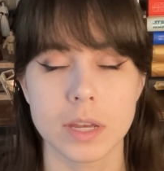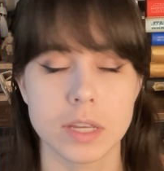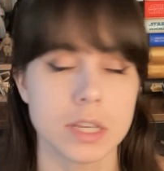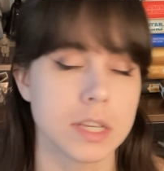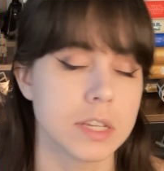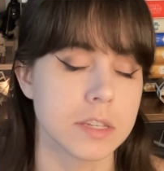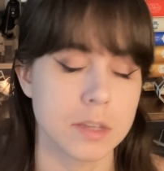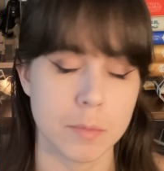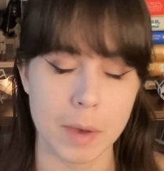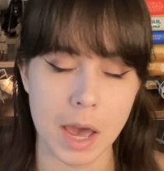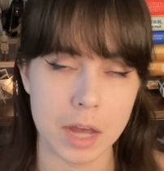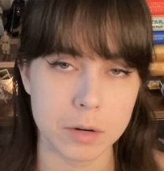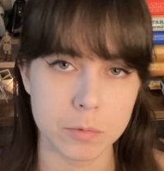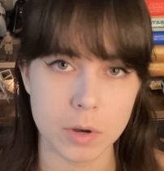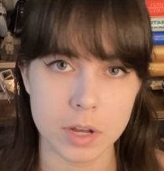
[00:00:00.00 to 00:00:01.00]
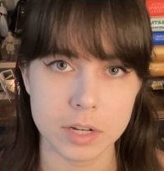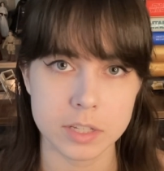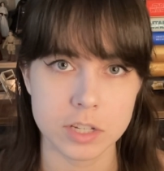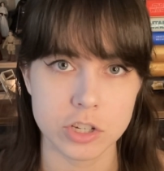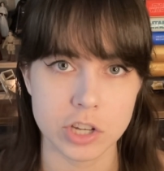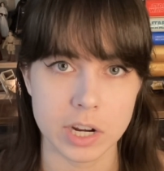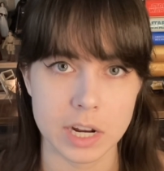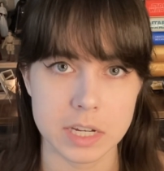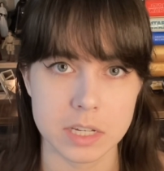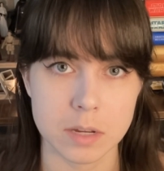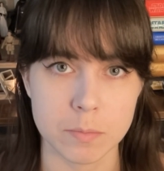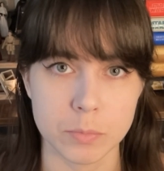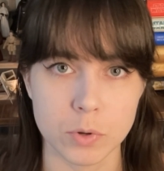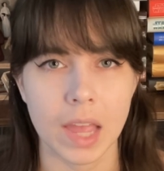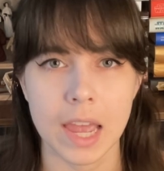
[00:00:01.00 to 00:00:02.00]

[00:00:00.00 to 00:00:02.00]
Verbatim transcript: He's a Padawan in the Jedi Temple.